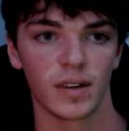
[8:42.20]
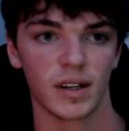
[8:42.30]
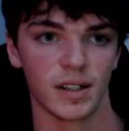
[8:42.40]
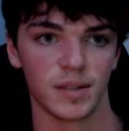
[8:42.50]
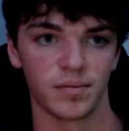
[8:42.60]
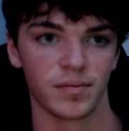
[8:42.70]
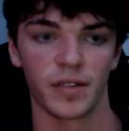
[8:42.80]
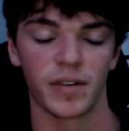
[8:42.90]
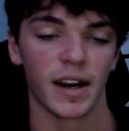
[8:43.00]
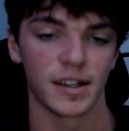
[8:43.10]

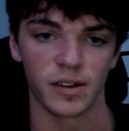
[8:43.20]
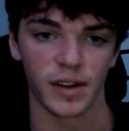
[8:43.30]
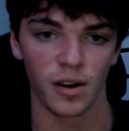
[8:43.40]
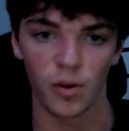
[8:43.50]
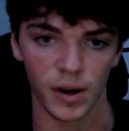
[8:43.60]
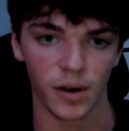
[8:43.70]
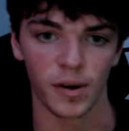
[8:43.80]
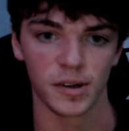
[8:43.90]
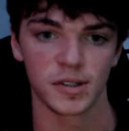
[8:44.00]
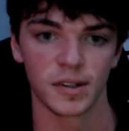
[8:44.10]
If I ask you like a quick
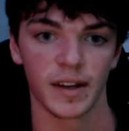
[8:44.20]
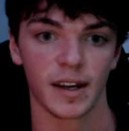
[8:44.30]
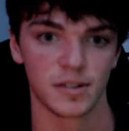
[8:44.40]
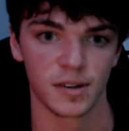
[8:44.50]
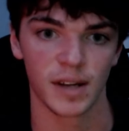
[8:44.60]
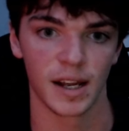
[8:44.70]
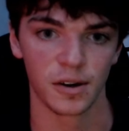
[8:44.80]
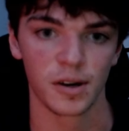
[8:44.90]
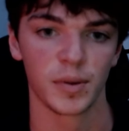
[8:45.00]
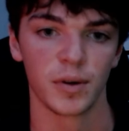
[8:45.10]
question, like can
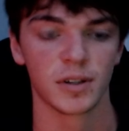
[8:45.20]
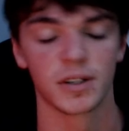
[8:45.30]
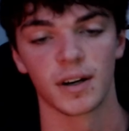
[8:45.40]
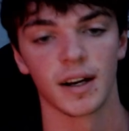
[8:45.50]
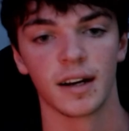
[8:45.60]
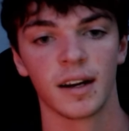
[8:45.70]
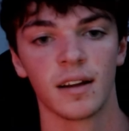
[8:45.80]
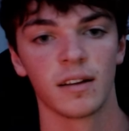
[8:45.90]
your computer turn on?